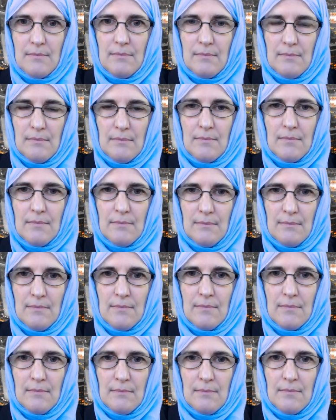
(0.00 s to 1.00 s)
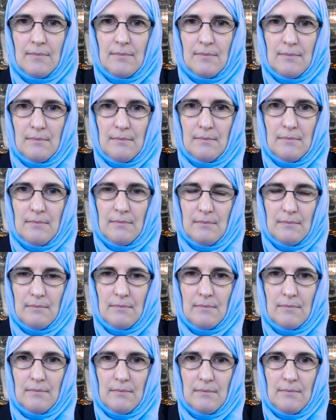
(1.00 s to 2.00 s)

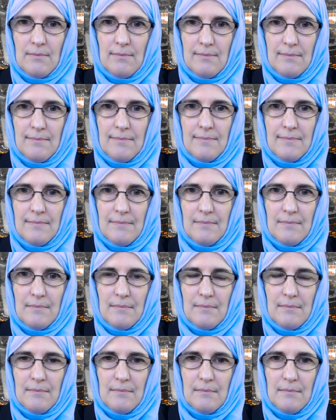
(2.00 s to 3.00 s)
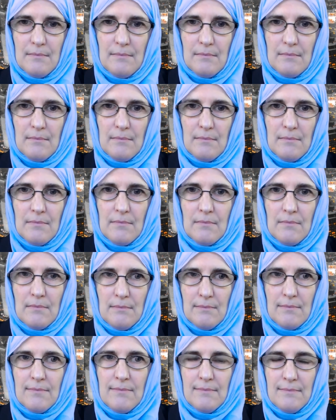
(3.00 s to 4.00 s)

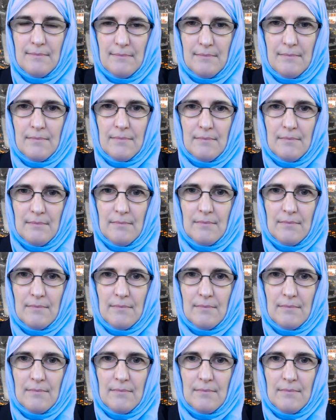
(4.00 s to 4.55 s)
This person isn't speaking.